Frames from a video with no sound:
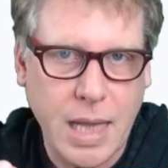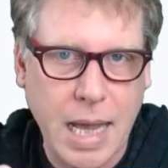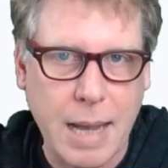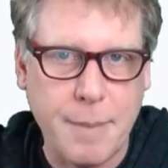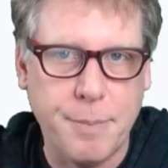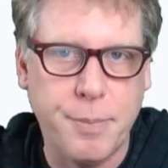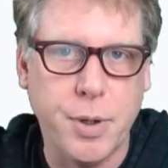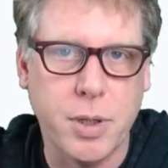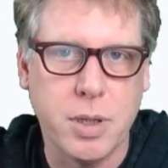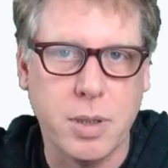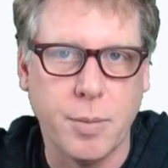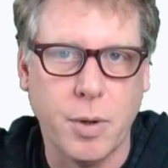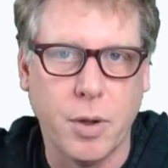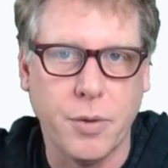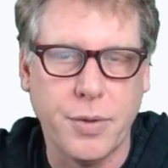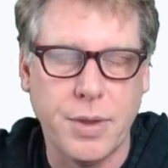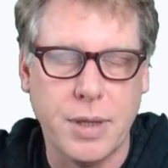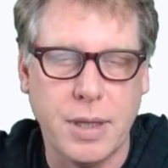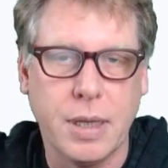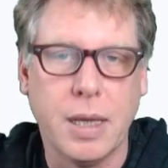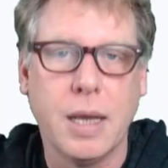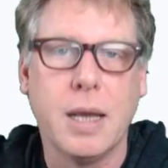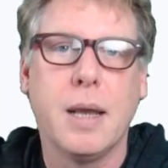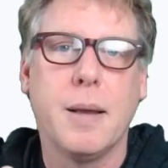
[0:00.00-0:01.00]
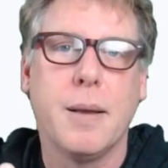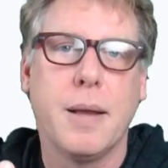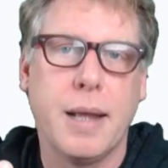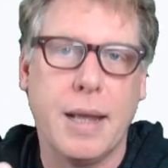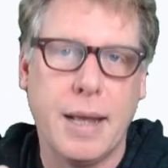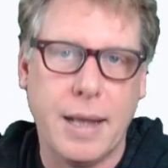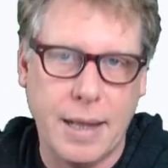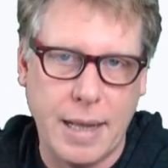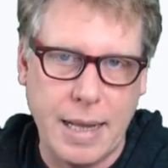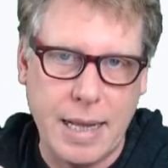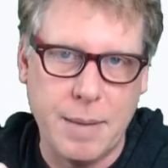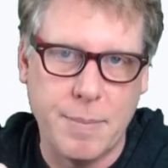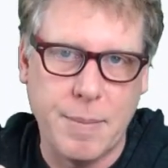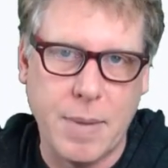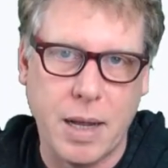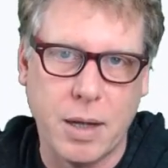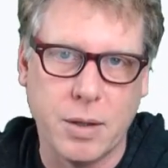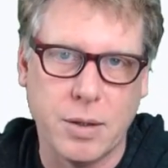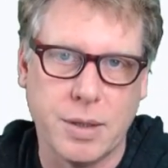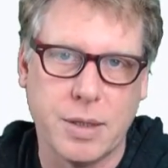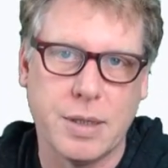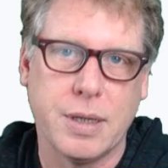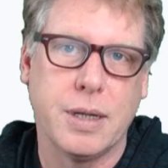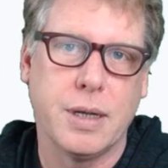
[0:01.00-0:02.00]
and put them on the
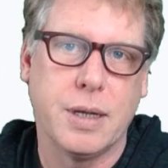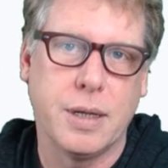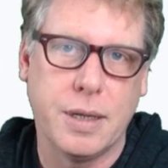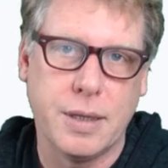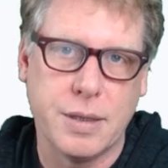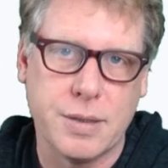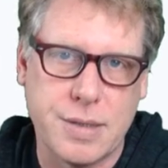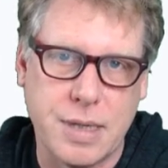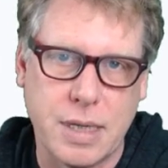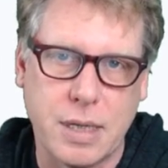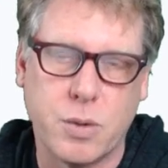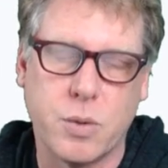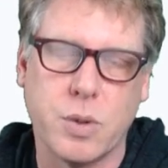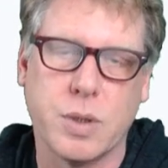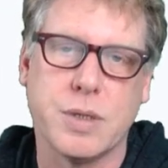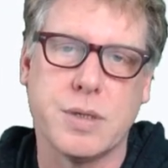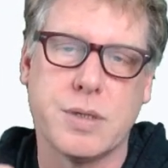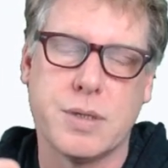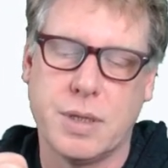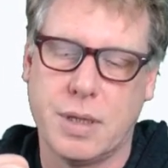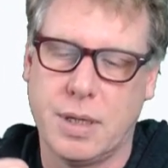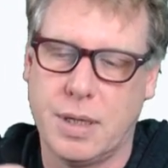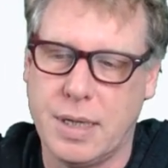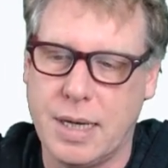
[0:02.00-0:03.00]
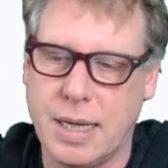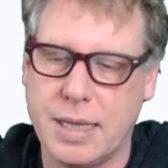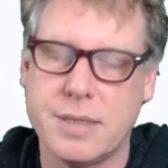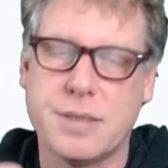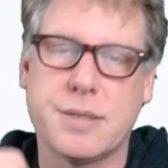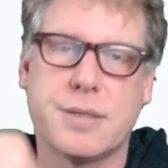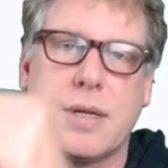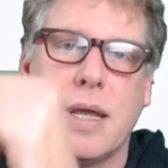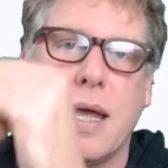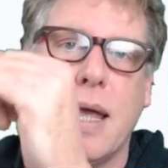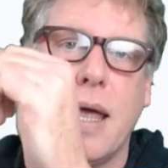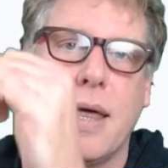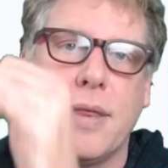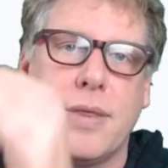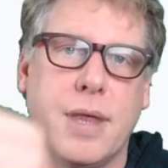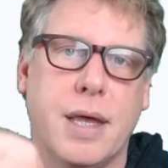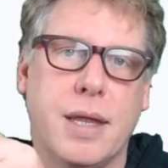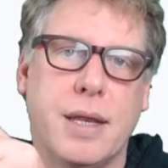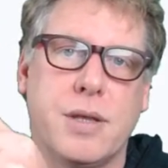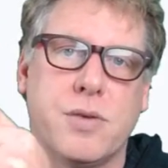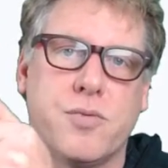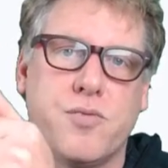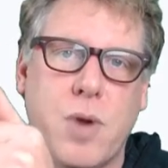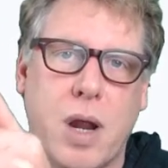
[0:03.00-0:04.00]
email sequence list
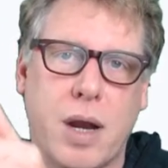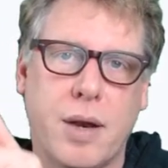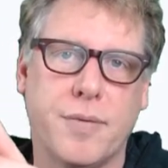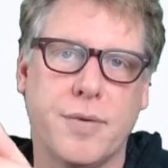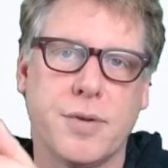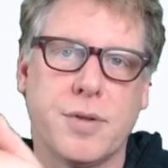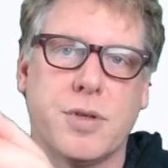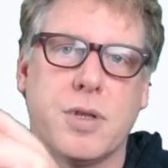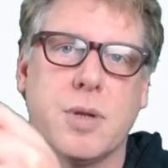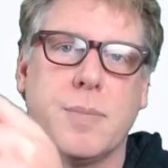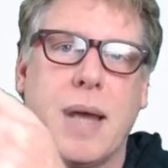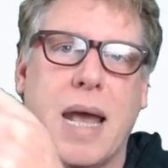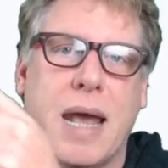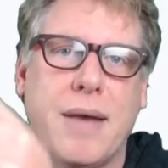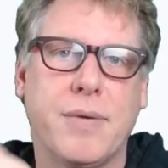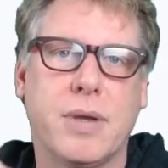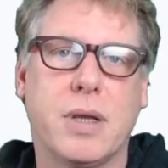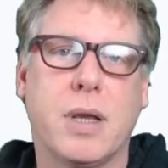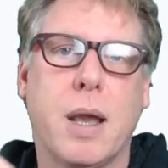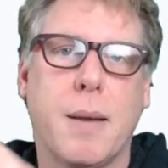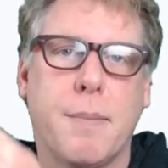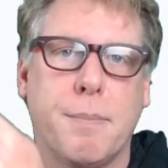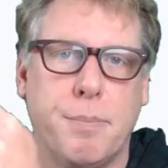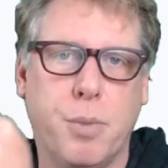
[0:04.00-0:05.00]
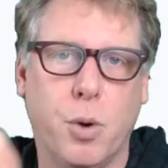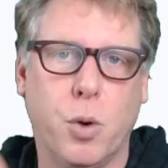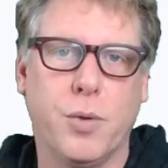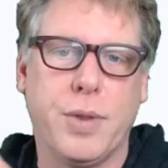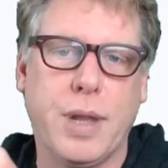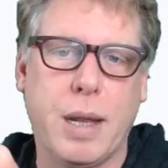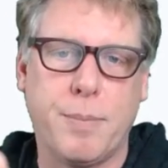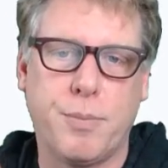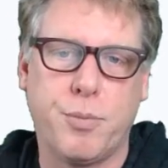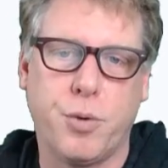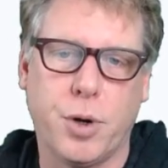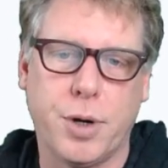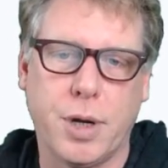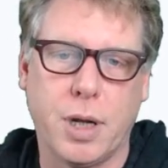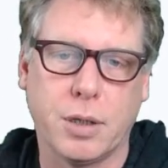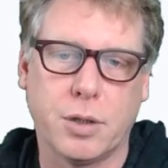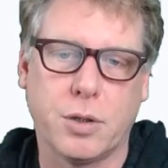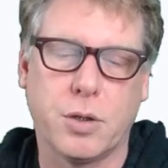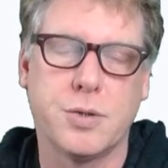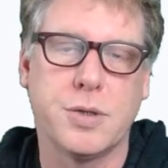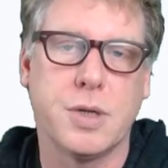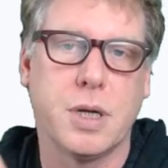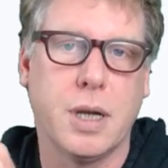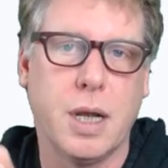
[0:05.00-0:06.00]
that is relevant to them having bought that
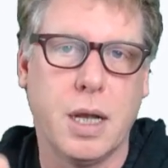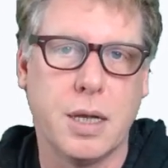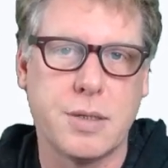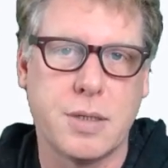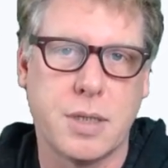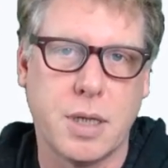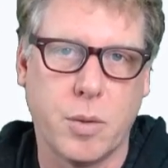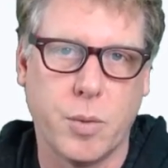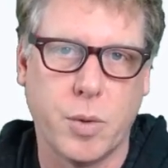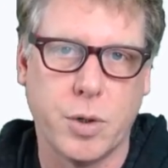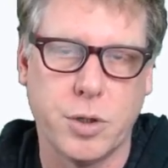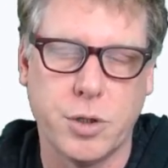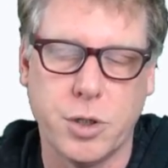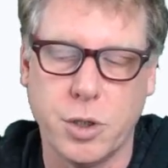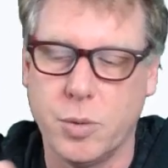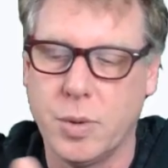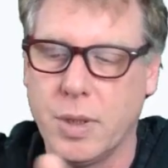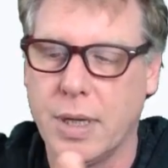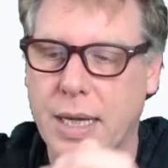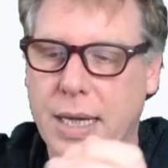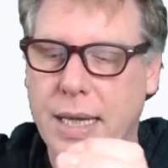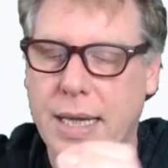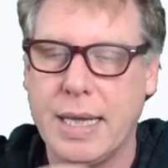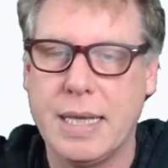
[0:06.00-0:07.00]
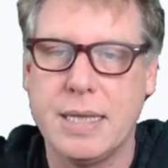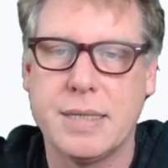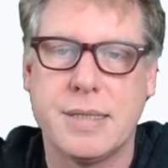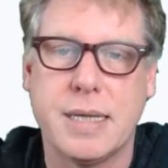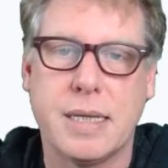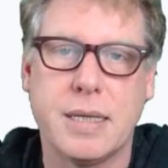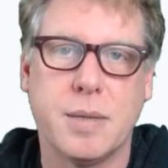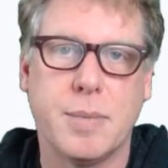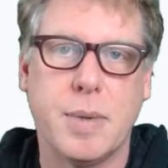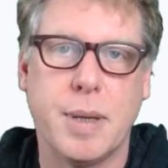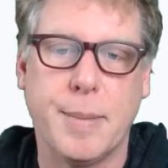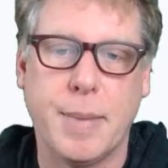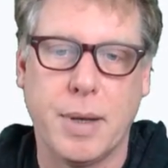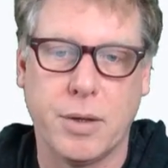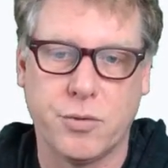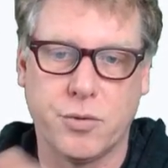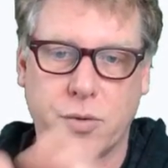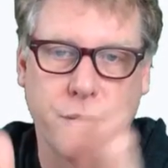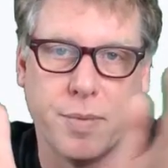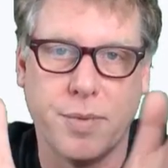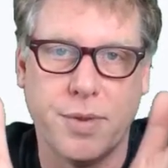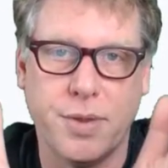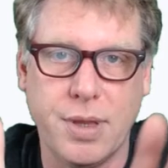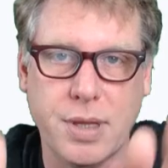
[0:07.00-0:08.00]
product. Because the last thing I want to do is send them emails
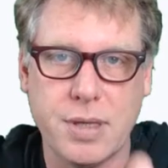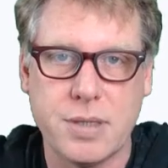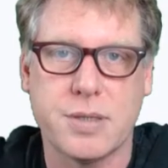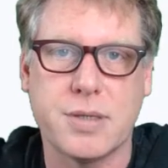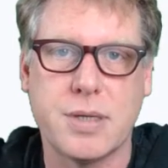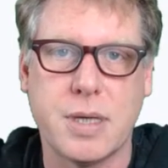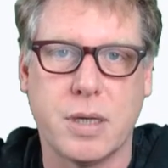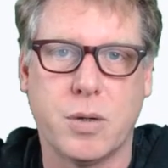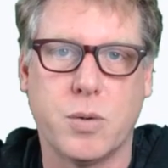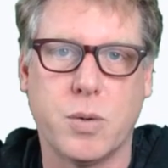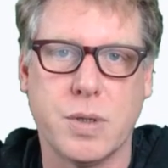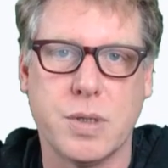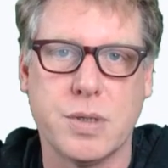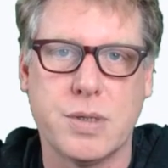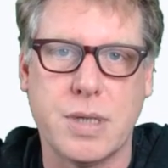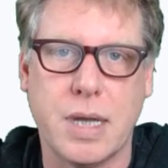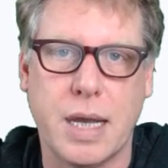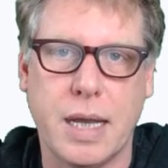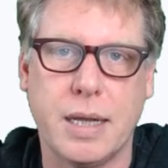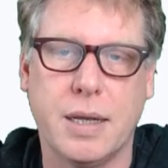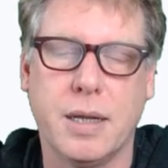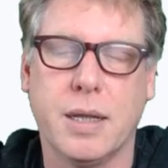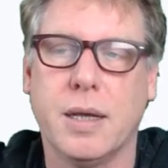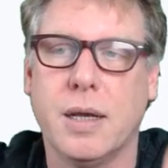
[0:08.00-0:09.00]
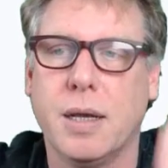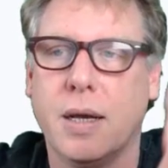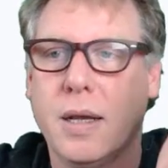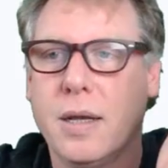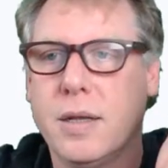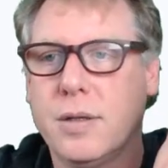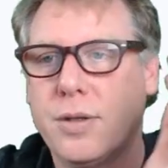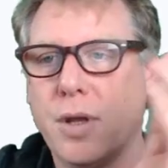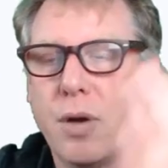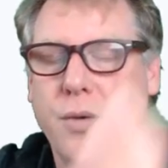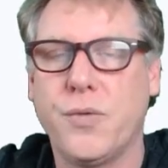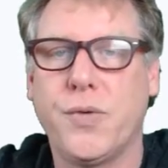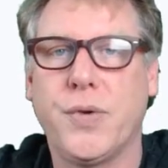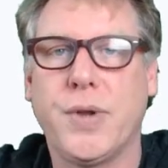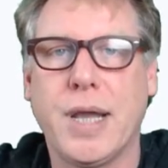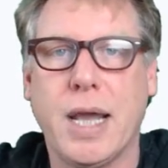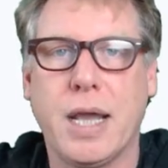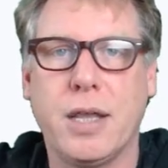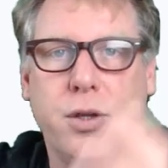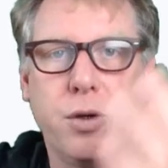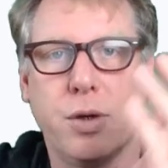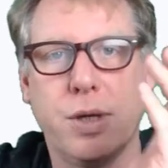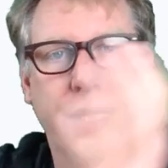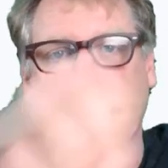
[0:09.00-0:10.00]
from this sequence saying, don't
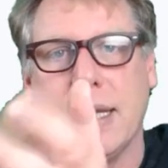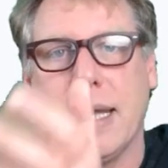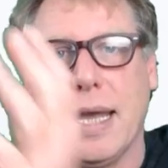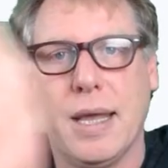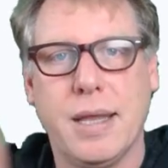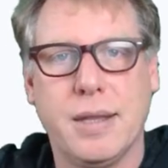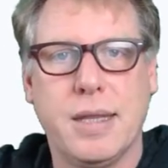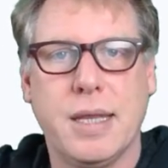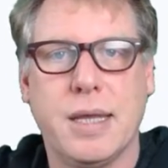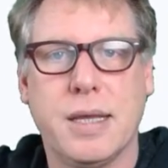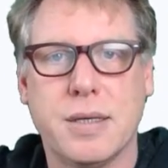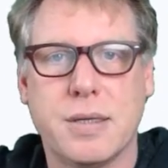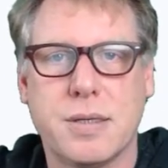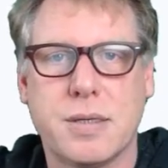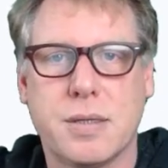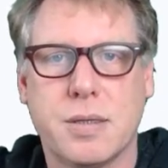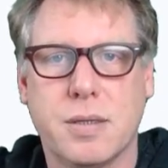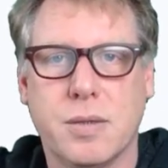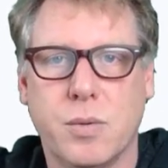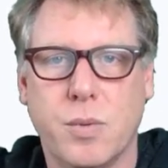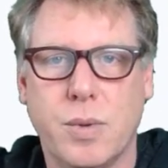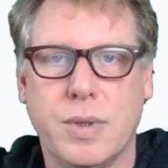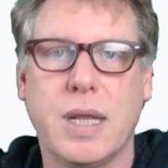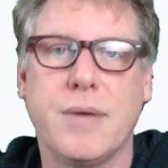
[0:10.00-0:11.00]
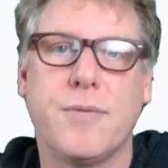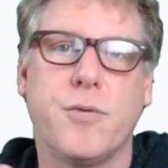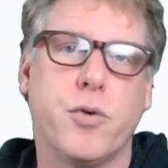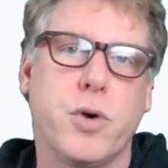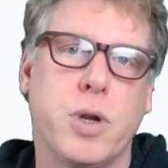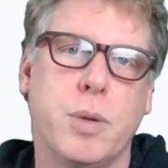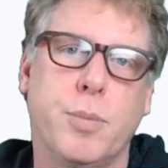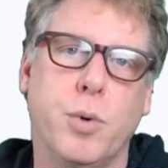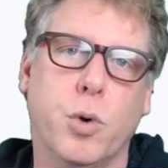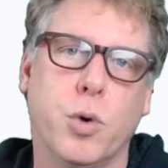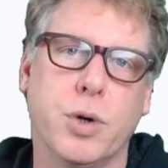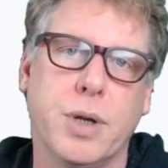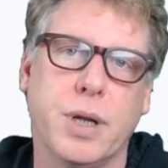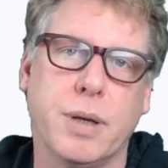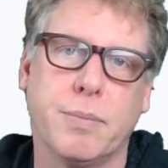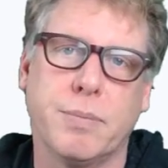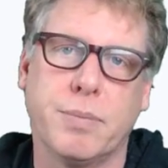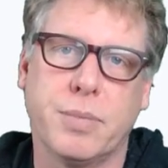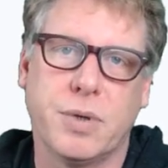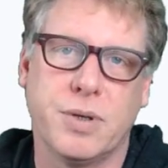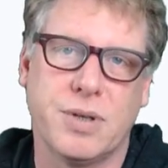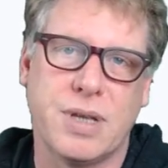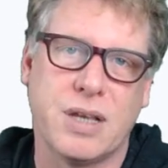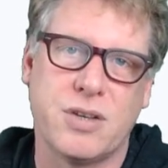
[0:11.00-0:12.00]
forget you can get this, when they've already bought it,
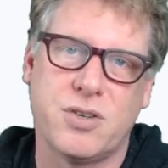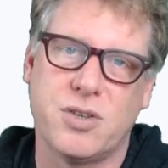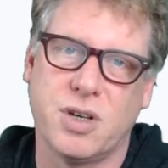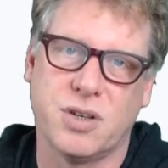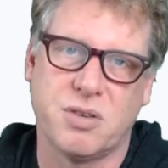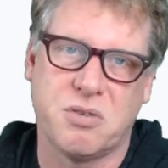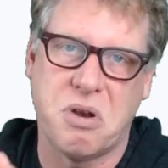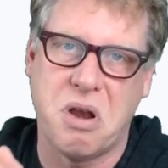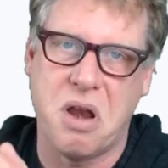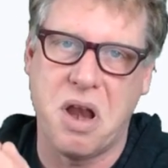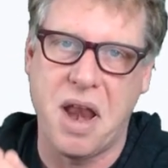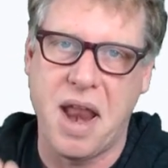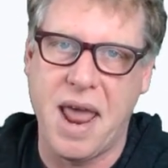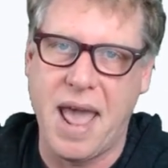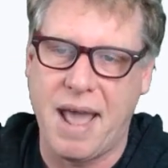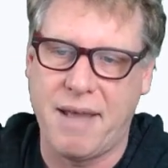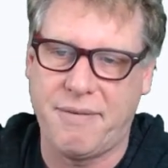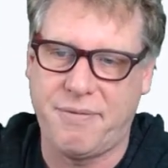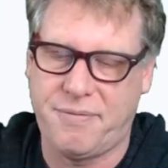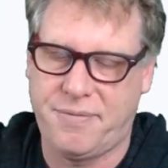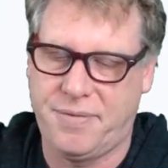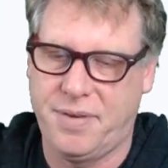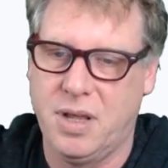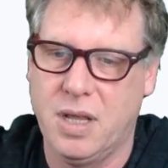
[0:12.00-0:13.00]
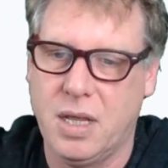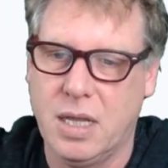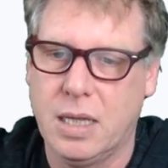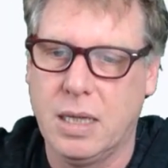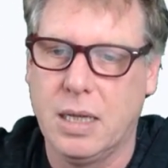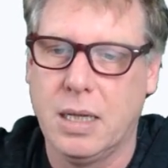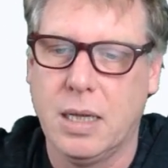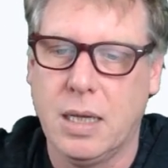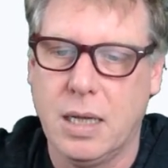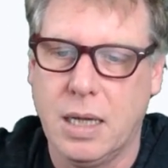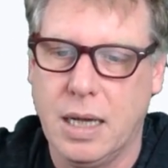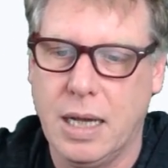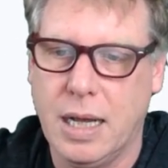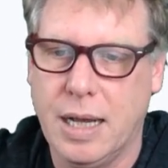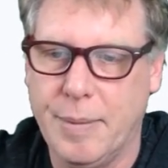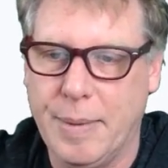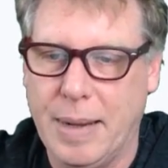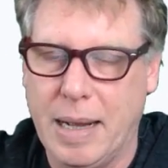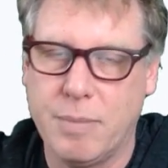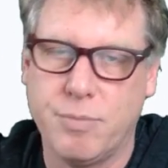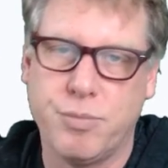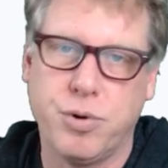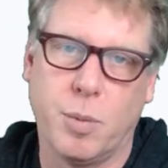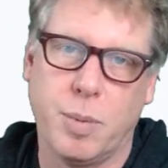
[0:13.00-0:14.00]
because that's just naff
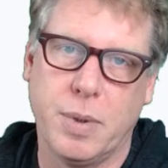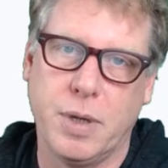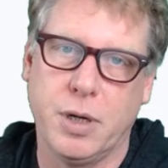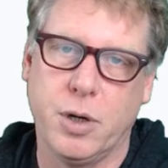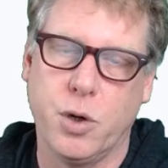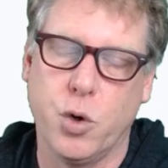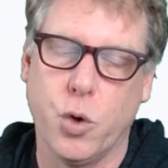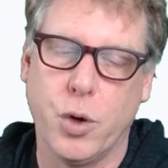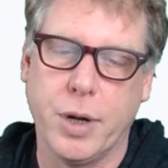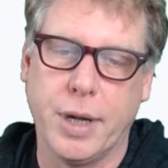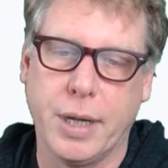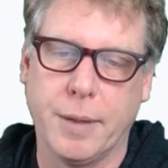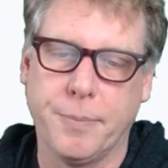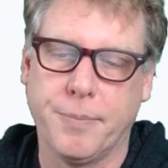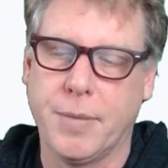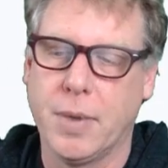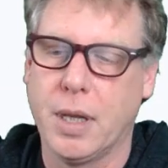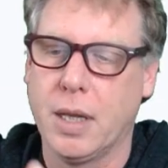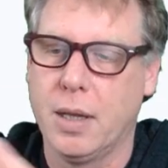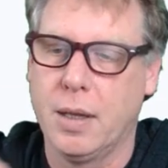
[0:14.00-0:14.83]
and probably annoying.